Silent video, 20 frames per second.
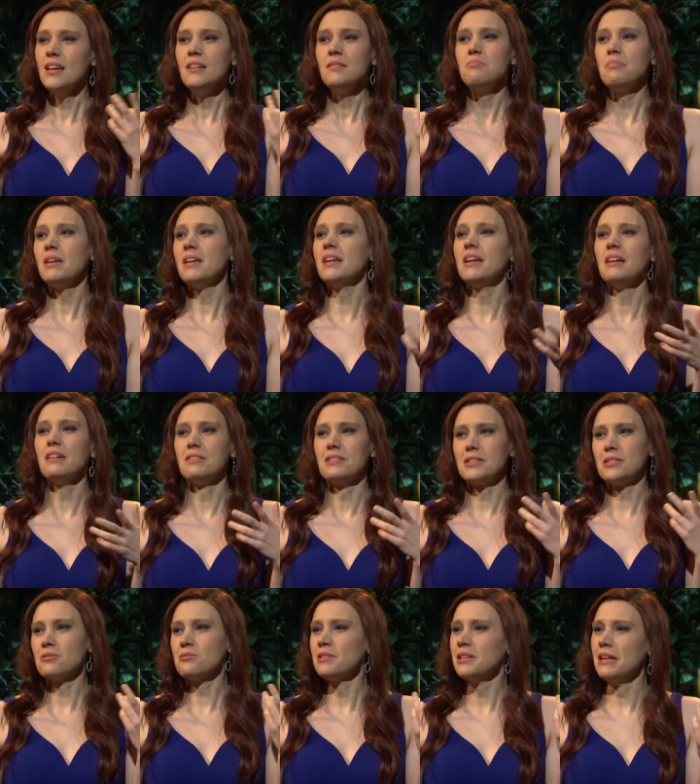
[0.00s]
Being here
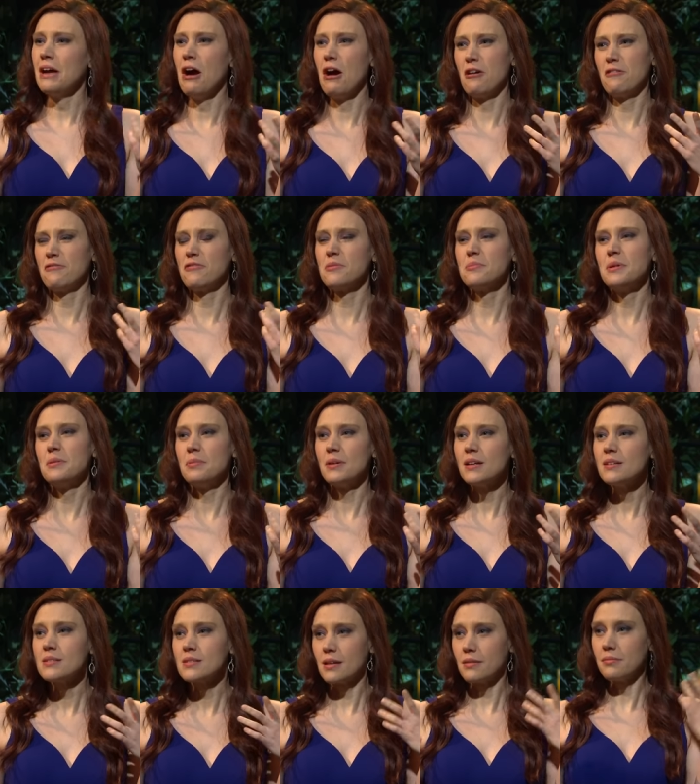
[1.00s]
is really hard for me
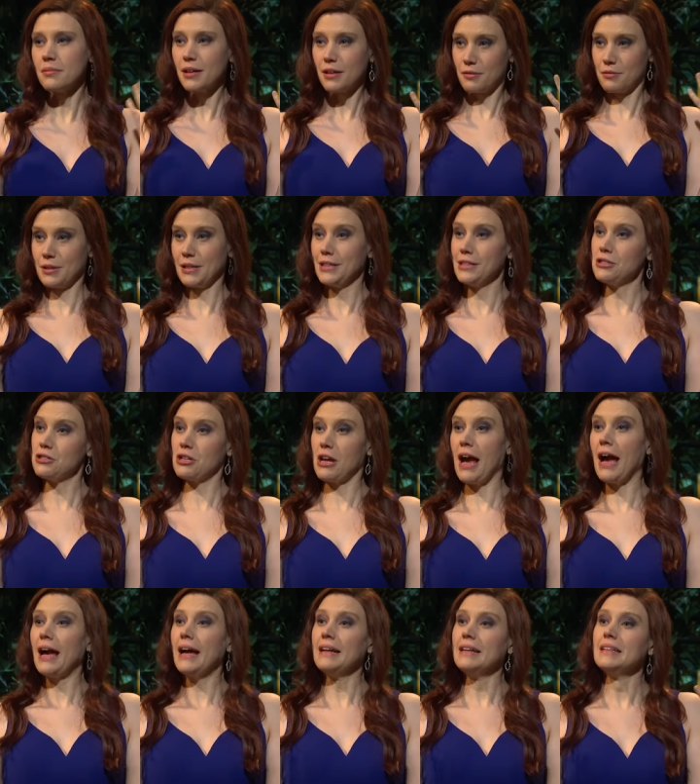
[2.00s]
because I'm like really
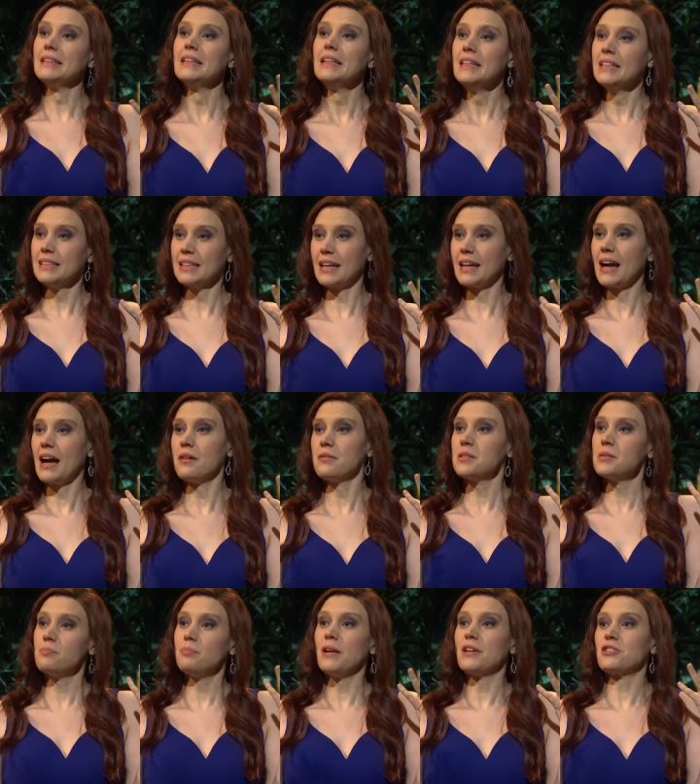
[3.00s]
shy. Like, I
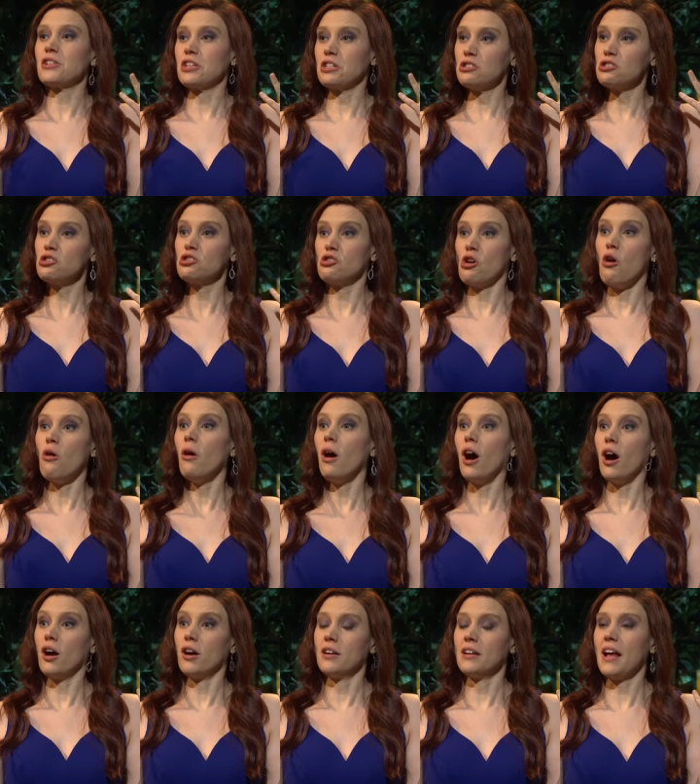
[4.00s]
was blushing so
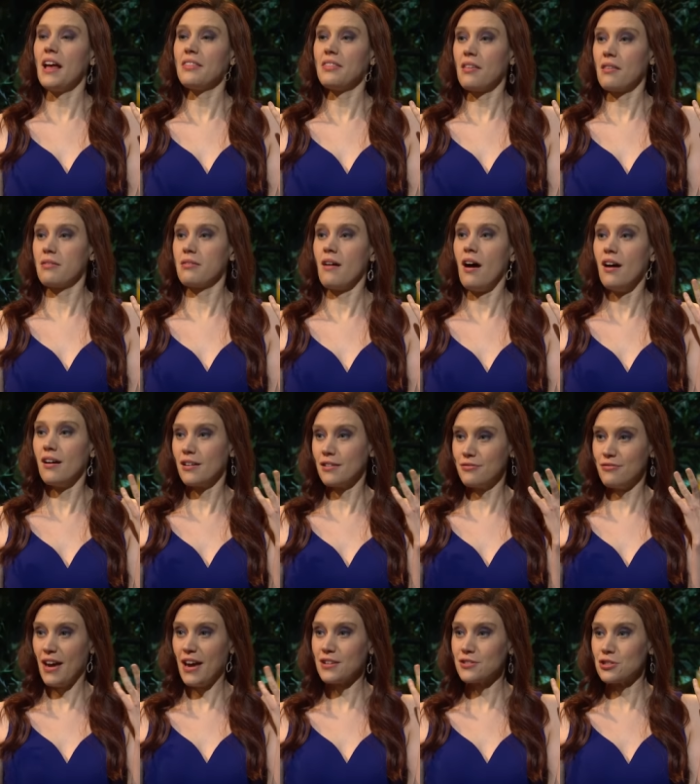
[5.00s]
hard at the thong
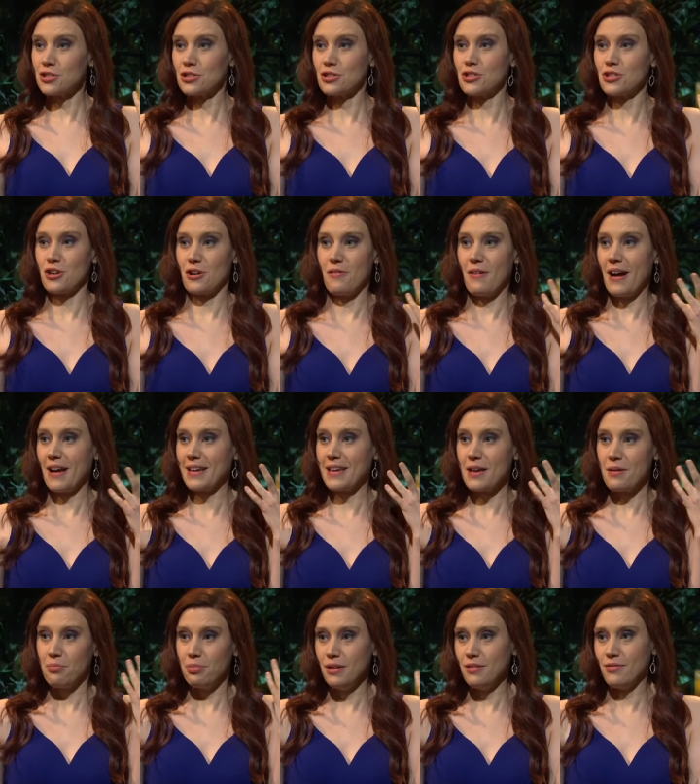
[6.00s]
fashion show, I
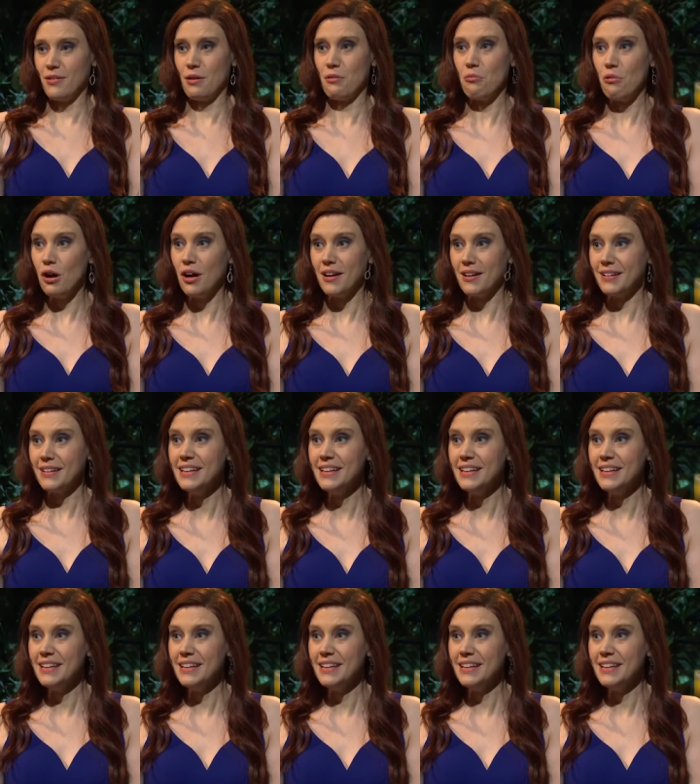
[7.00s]
can't believe I won.